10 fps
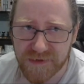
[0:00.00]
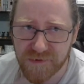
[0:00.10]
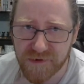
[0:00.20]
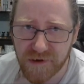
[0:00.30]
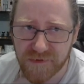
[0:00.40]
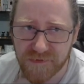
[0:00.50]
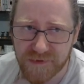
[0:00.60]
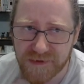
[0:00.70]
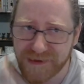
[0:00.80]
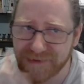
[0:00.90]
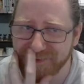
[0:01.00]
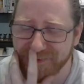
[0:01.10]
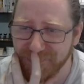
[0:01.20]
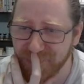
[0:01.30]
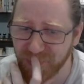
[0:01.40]
you can't get
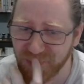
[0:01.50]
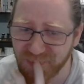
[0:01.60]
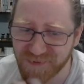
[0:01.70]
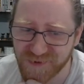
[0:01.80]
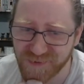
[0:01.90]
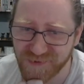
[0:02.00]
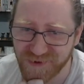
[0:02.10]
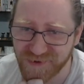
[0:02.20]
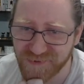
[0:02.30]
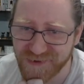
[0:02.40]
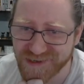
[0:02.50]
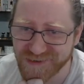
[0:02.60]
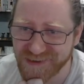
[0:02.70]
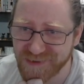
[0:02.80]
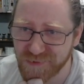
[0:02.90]
Pokemon from other
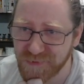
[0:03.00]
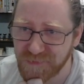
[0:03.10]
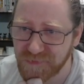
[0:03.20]
regions anymore.